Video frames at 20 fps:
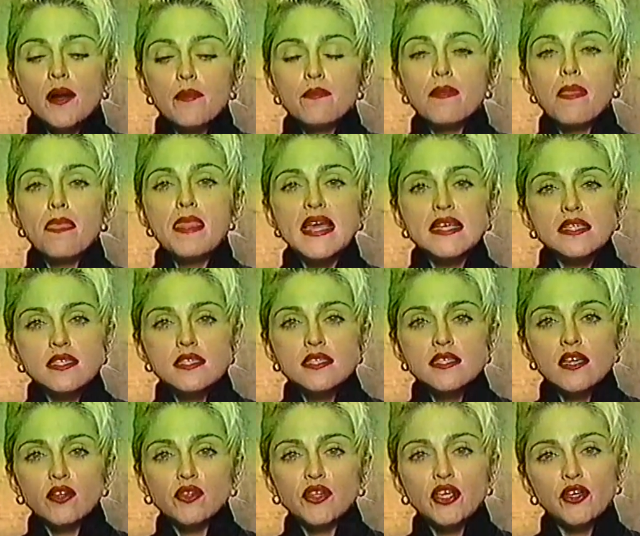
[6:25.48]

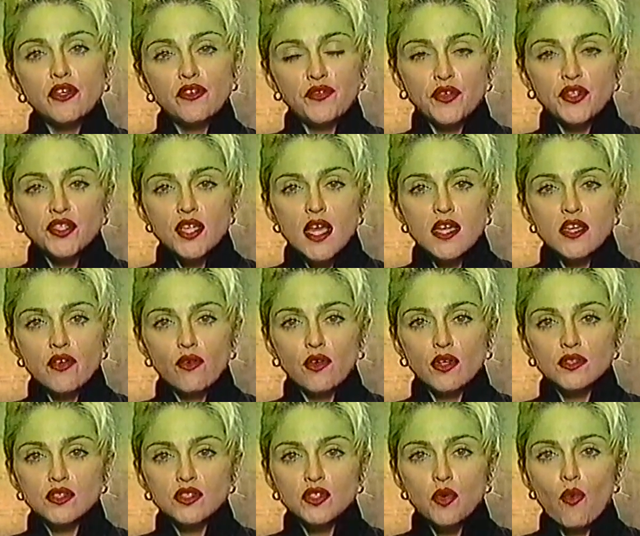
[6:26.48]
necessarily good for
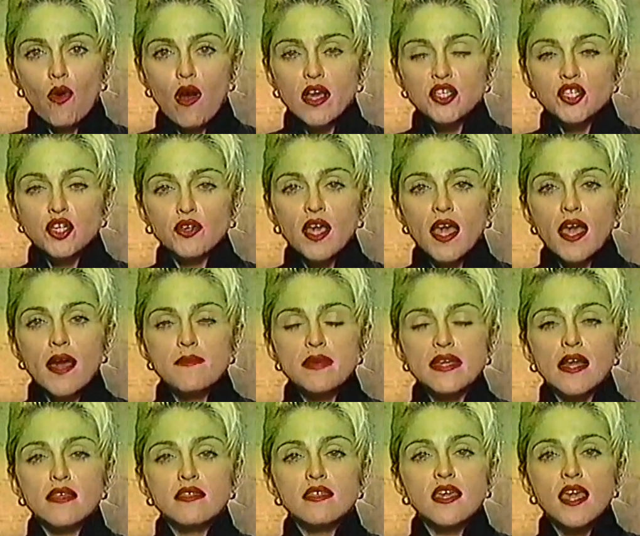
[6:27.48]
10-year-olds to watch, okay? I mean,
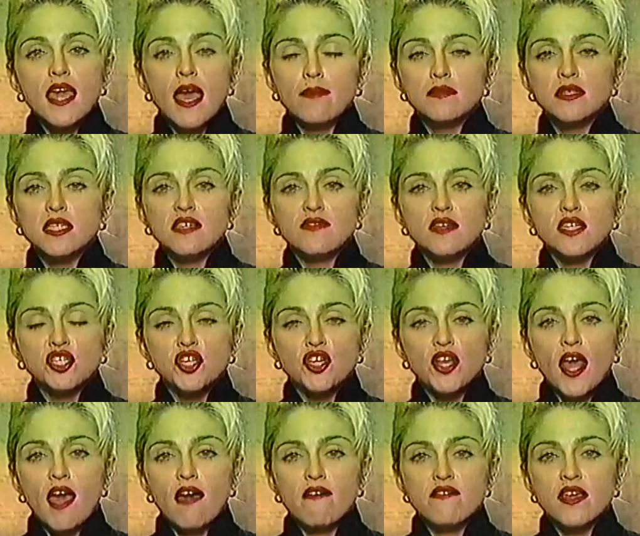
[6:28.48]
I think MTV should
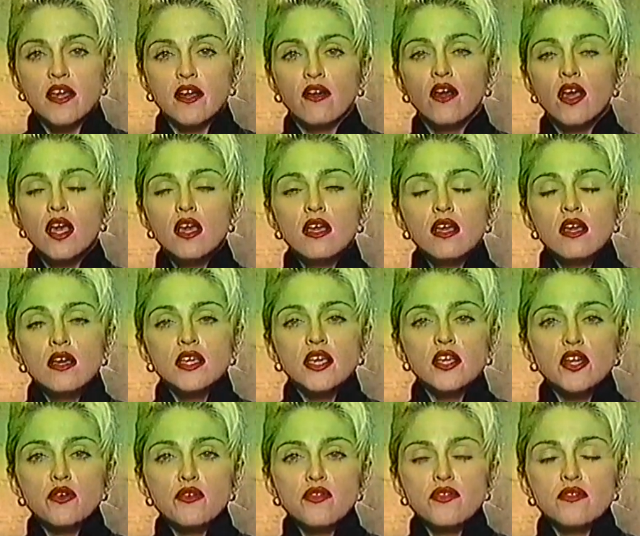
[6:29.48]
have their, you
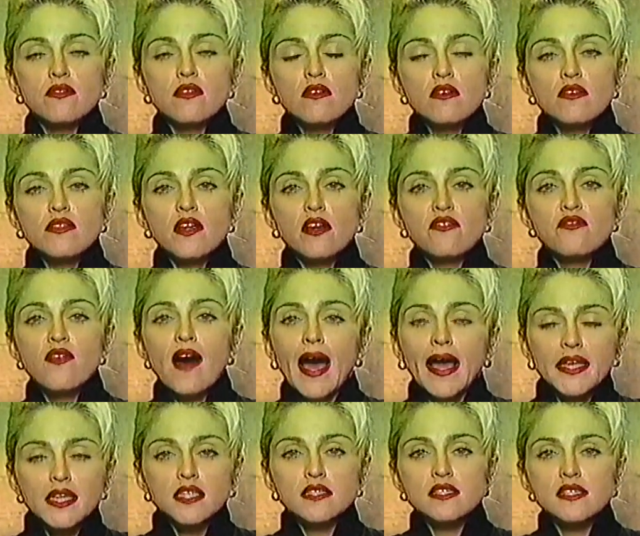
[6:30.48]
know, their
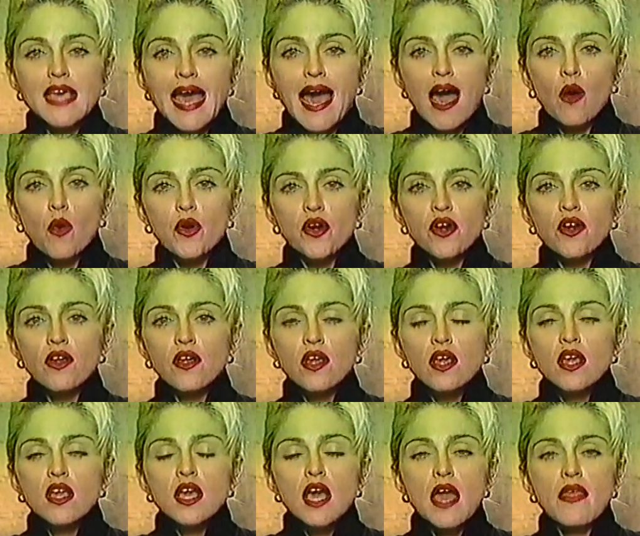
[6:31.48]
violence hour,
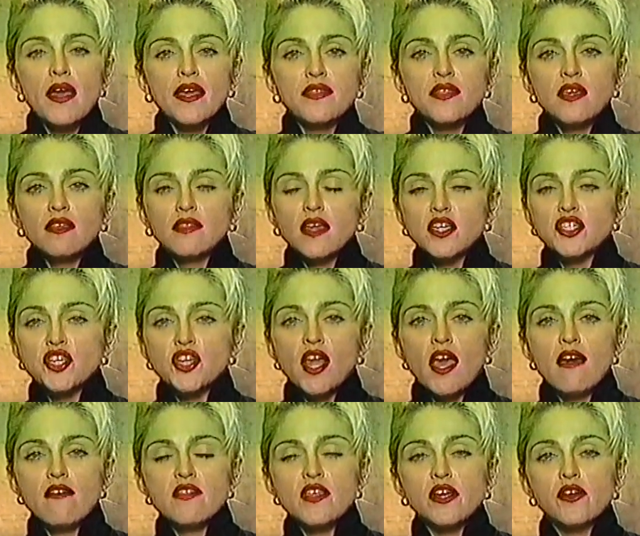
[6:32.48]
and I think they should
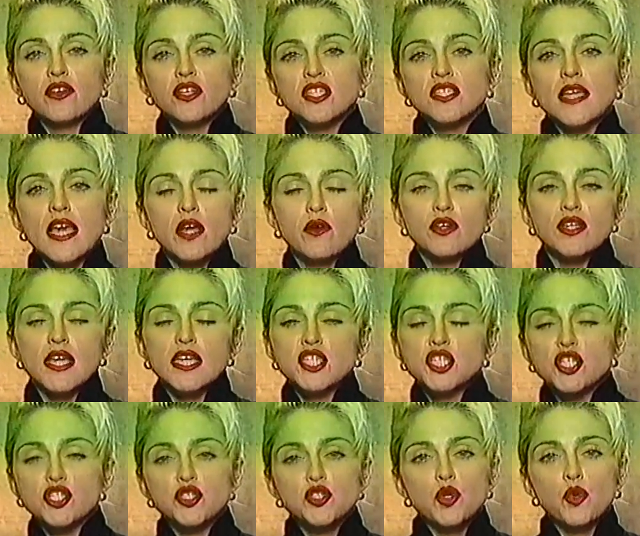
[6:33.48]
have their
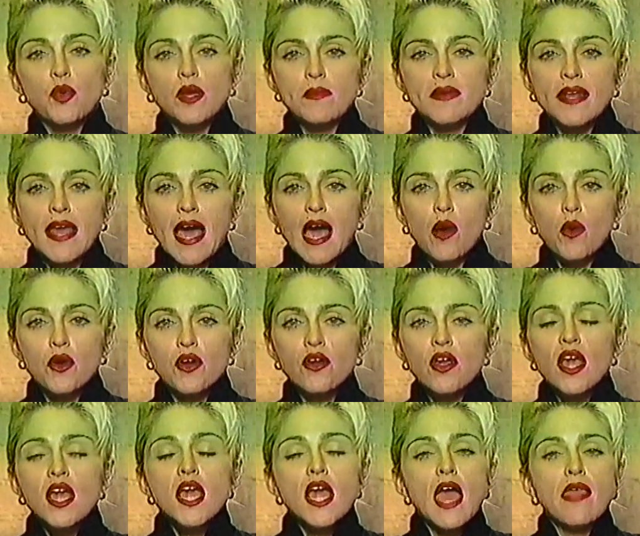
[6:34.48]
degradation to women hour,
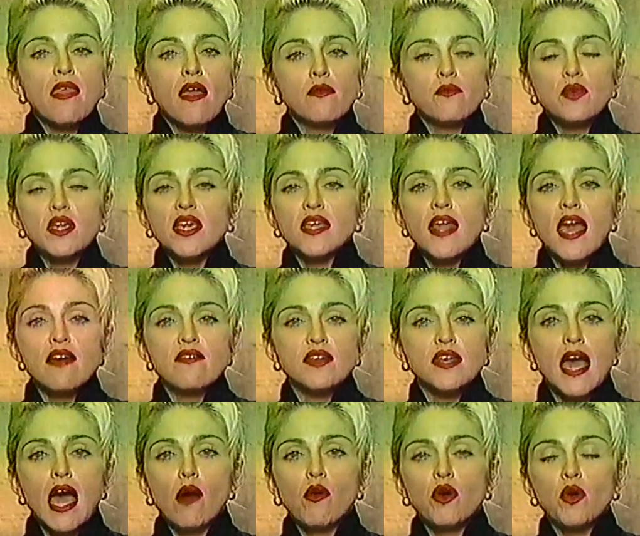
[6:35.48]
and then we could have an
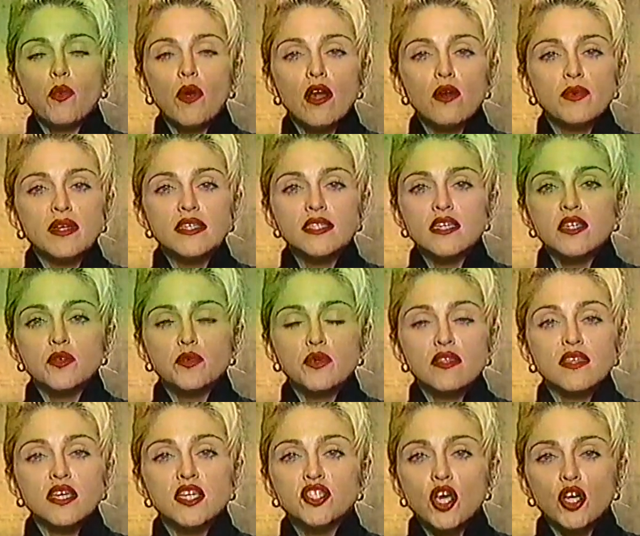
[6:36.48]
hour where we deal with
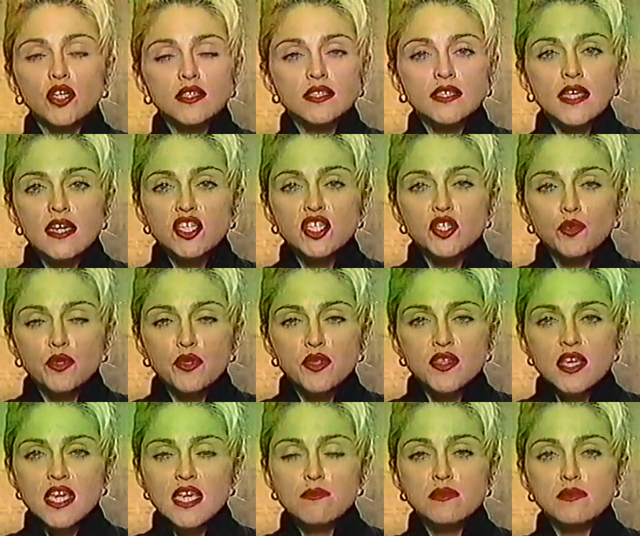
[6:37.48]
adult sexual
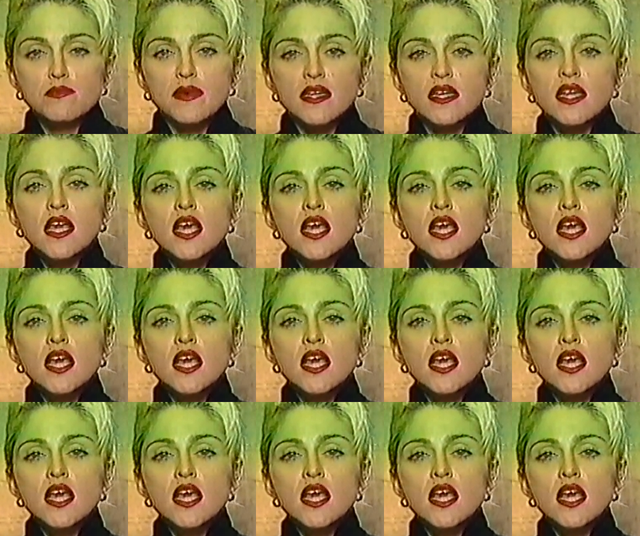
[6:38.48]
themes. But,